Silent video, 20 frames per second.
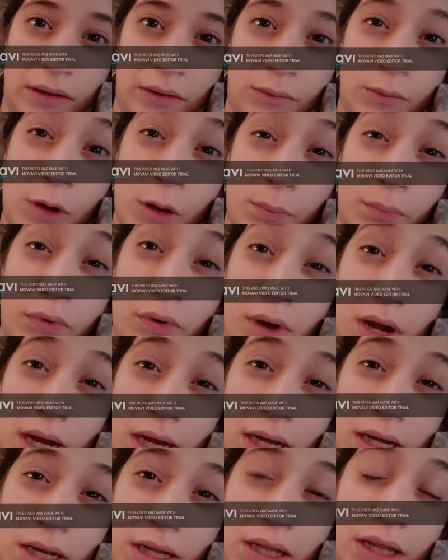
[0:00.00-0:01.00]
while
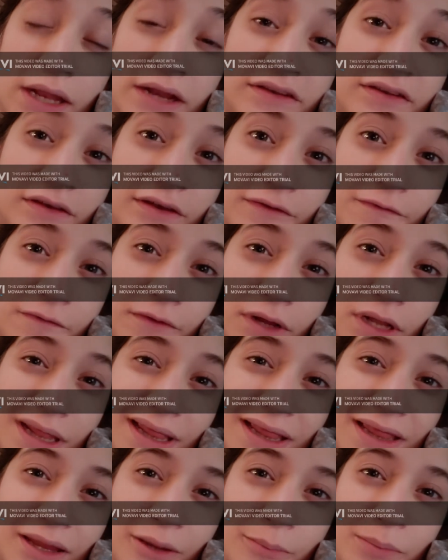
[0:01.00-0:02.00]
pregnant, it's different
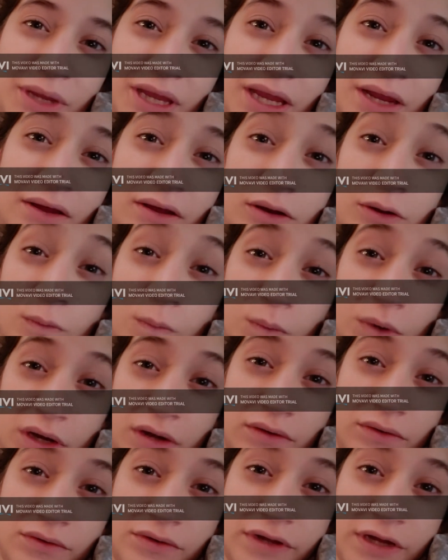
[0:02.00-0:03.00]
than being a
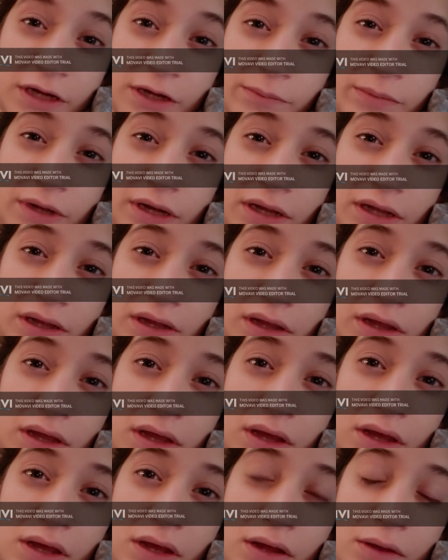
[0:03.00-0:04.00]
regular diabetic,
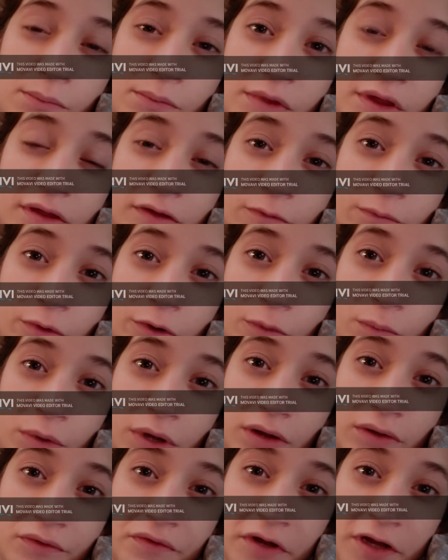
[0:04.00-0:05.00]
because when you're a
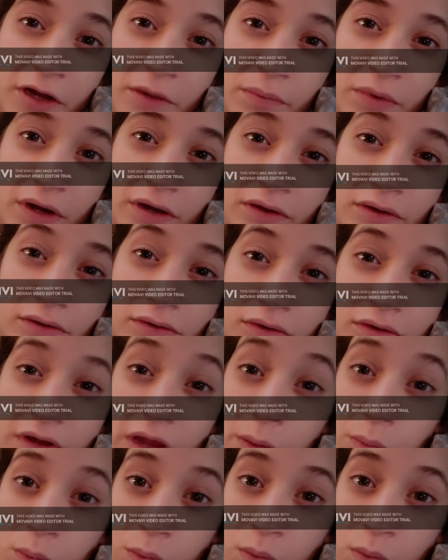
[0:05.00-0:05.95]
regular diabetic, you're either type